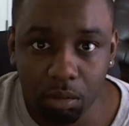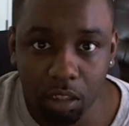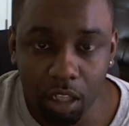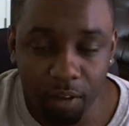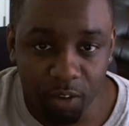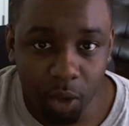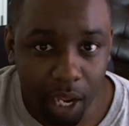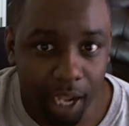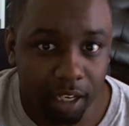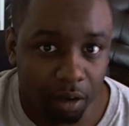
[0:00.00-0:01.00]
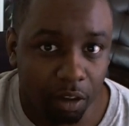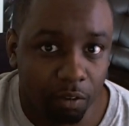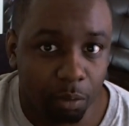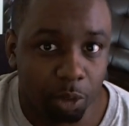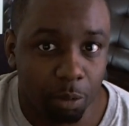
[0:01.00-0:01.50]
if you can't
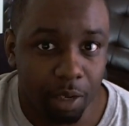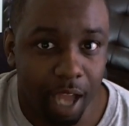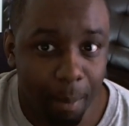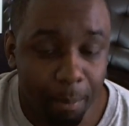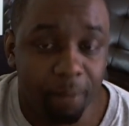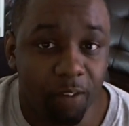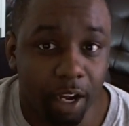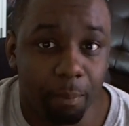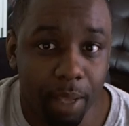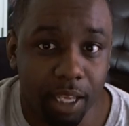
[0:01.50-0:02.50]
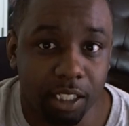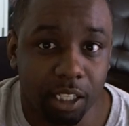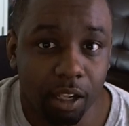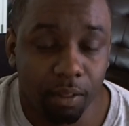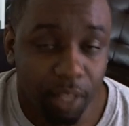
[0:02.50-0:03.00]
deliver them to me, I'm gonna be fucking
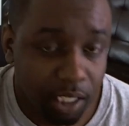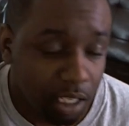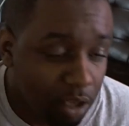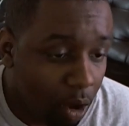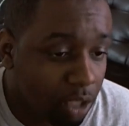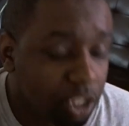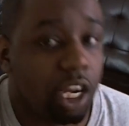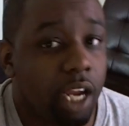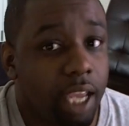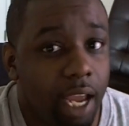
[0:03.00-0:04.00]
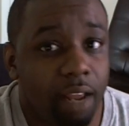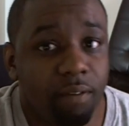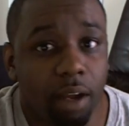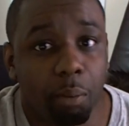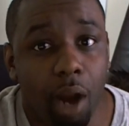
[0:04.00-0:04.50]
pissed. This could cause a gigantic
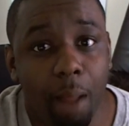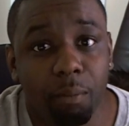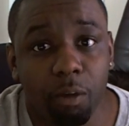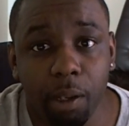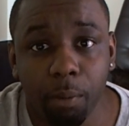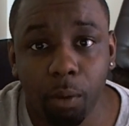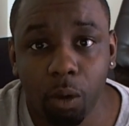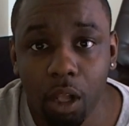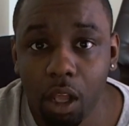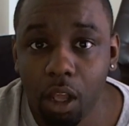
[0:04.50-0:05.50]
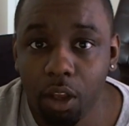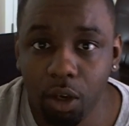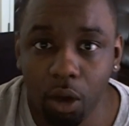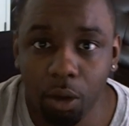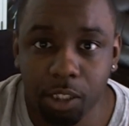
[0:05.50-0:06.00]
fucking problem for people.
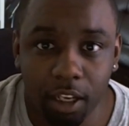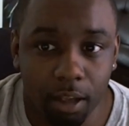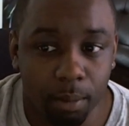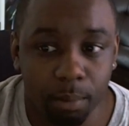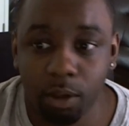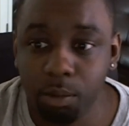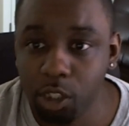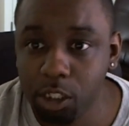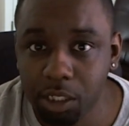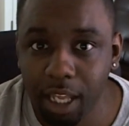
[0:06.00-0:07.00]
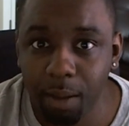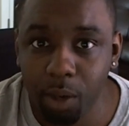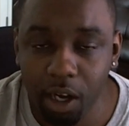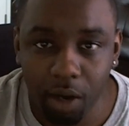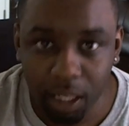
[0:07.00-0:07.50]
Come Christmas time,
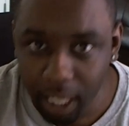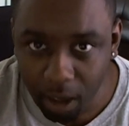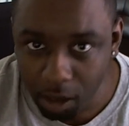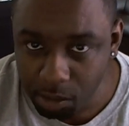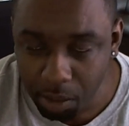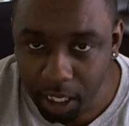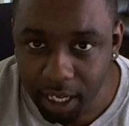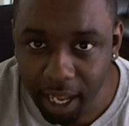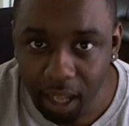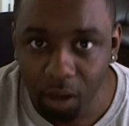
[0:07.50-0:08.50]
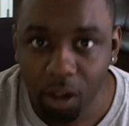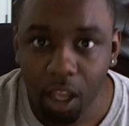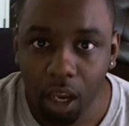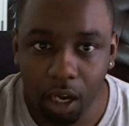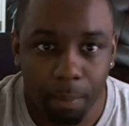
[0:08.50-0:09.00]
where they already laid all this money down
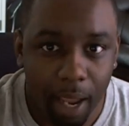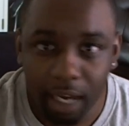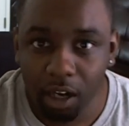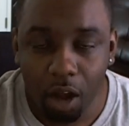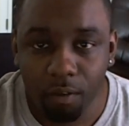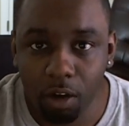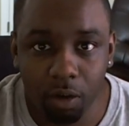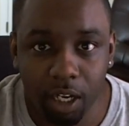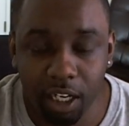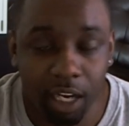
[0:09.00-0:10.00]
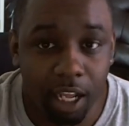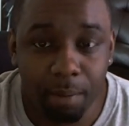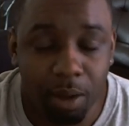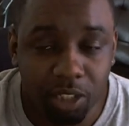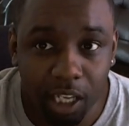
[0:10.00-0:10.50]
or they paid it off already, and they
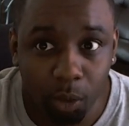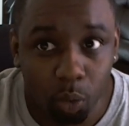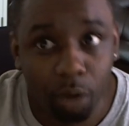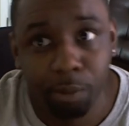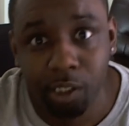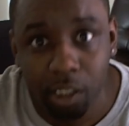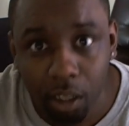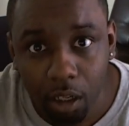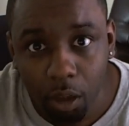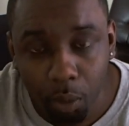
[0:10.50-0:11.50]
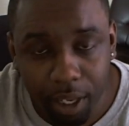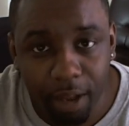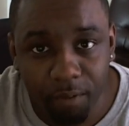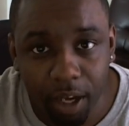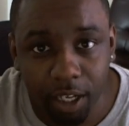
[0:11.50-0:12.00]
come out and say, "Whoops, we
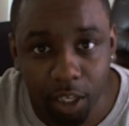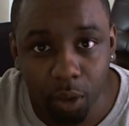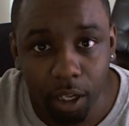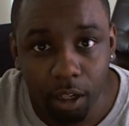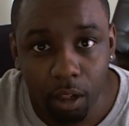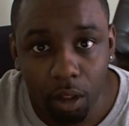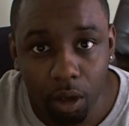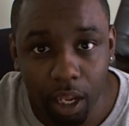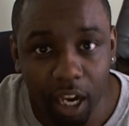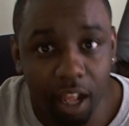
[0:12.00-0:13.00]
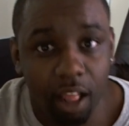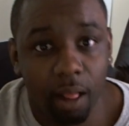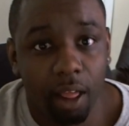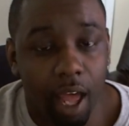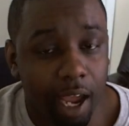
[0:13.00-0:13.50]
can't fucking do it." Okay,
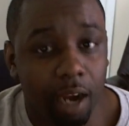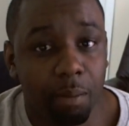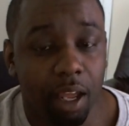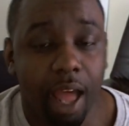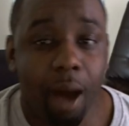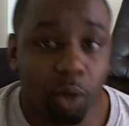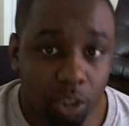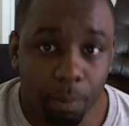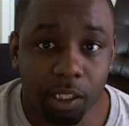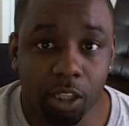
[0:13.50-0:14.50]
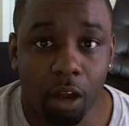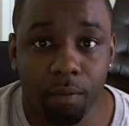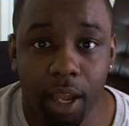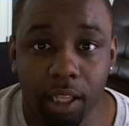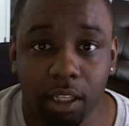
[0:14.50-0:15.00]
I gotta admit, I was a little pissed
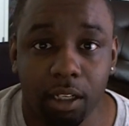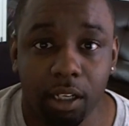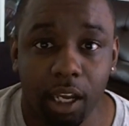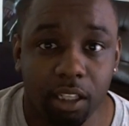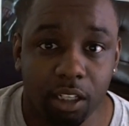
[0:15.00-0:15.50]
off at the